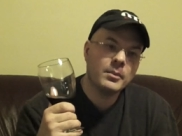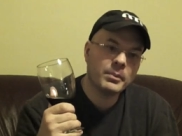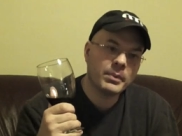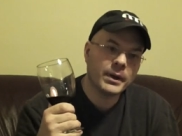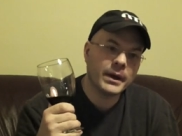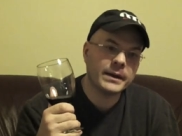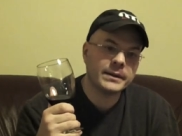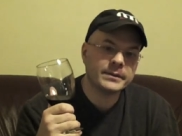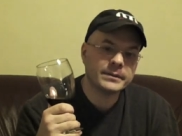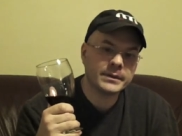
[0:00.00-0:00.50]

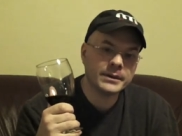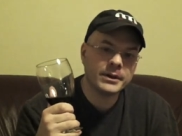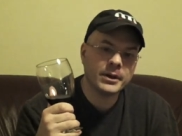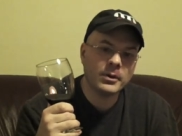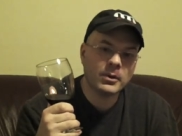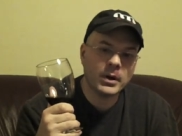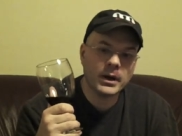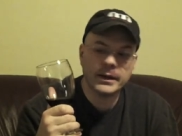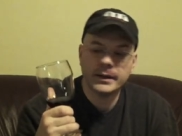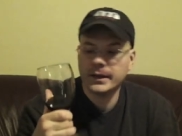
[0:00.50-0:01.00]
But you
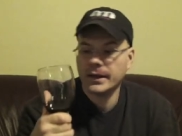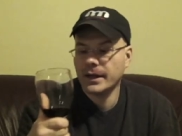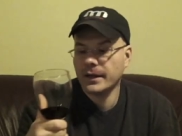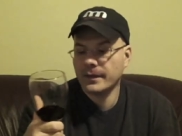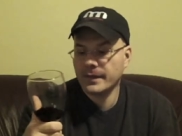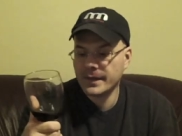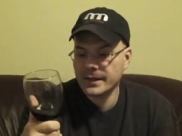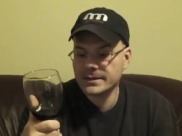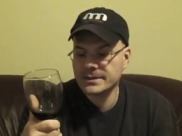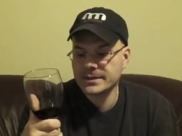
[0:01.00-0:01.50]
know what?
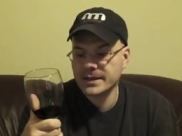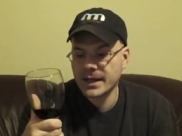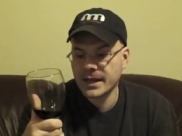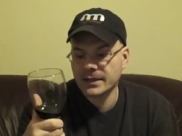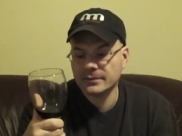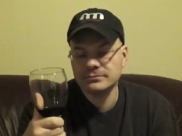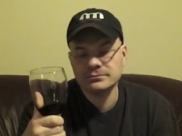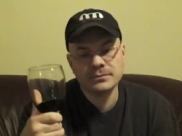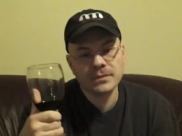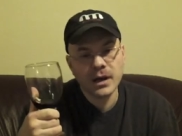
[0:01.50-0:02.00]
This
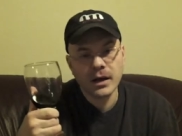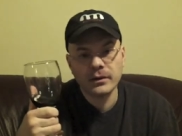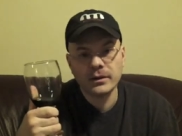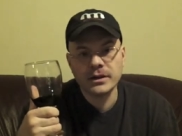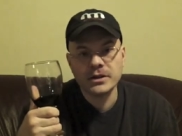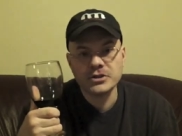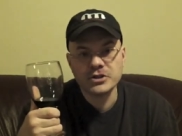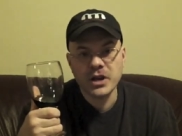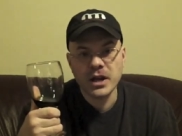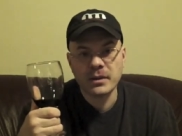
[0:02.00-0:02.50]
said, I'm
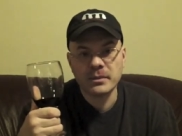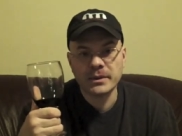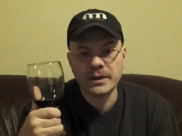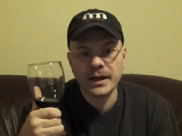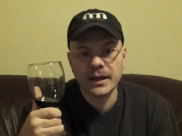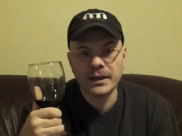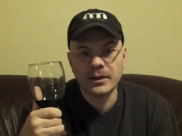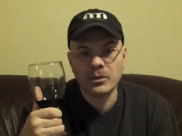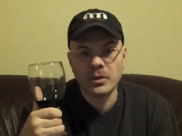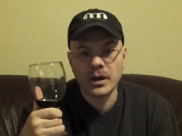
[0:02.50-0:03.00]
going to jam it
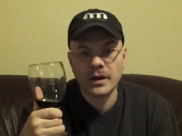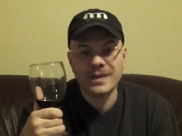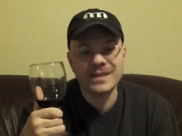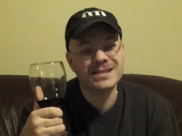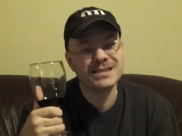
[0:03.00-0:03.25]
anyway.